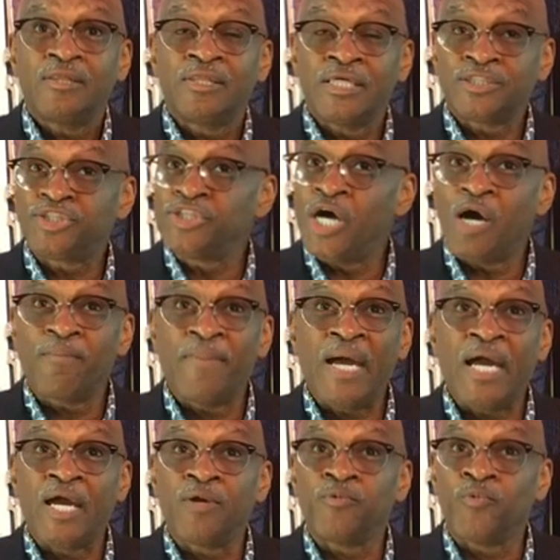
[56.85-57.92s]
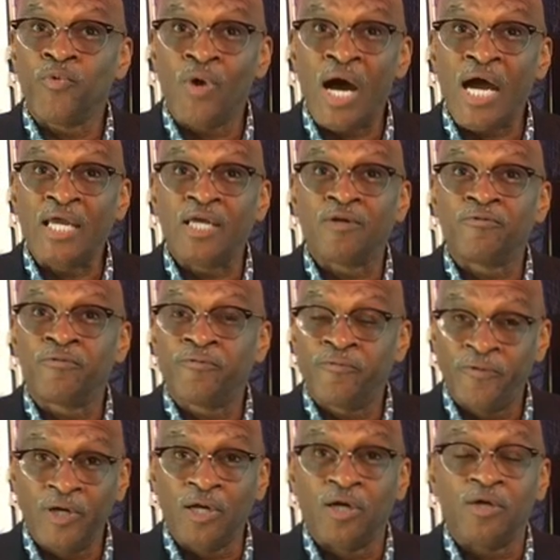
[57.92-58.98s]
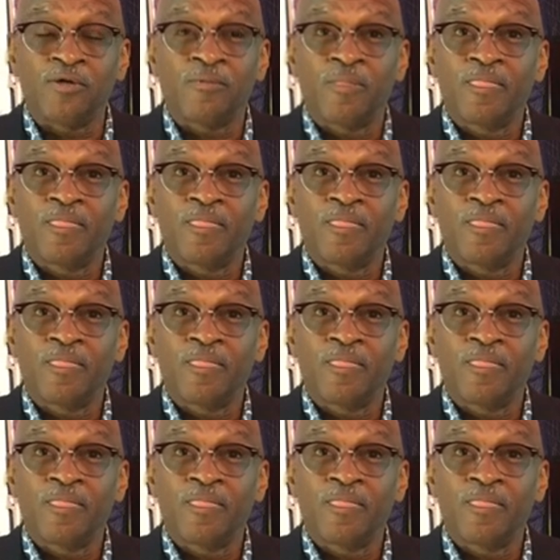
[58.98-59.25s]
this young man, Ryan Fuller,